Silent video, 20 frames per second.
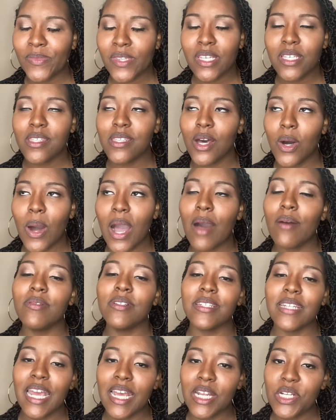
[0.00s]
So I was
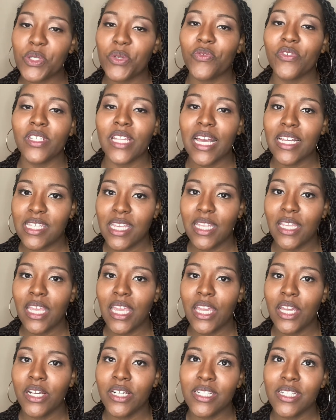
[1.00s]
natural for like 10
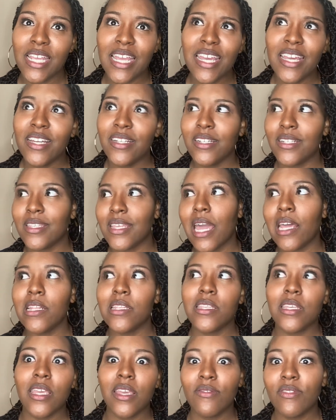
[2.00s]
years, decided
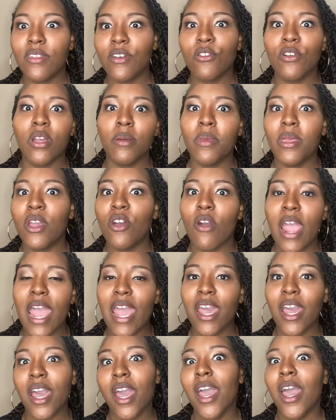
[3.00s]
to give the creamy crack
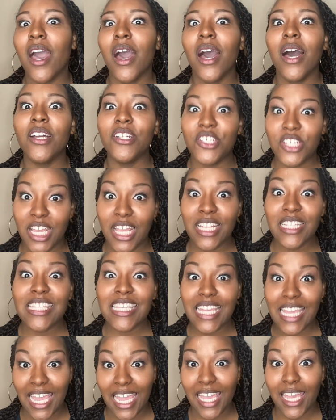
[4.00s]
a chance
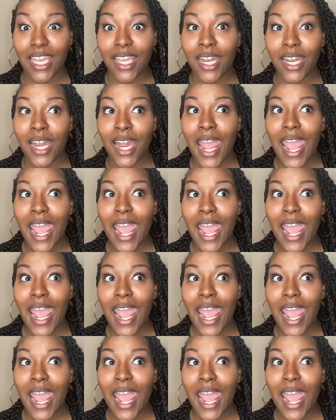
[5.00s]
again.